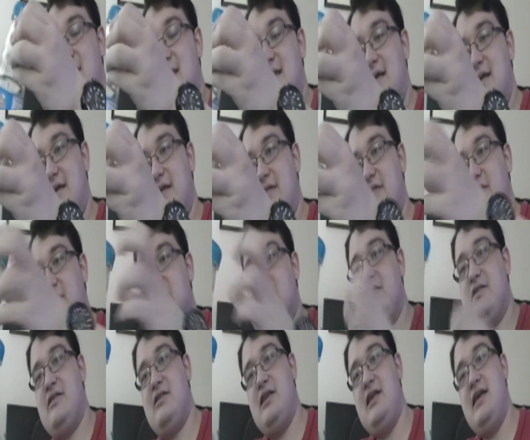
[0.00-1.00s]
is you
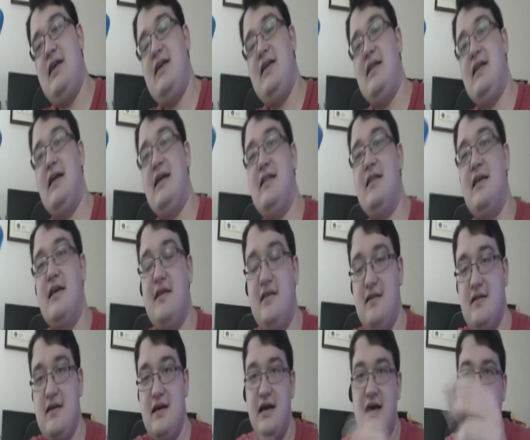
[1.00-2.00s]
take it like
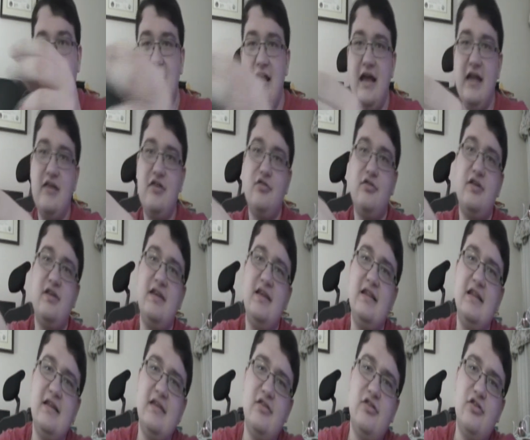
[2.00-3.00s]
this, and you see these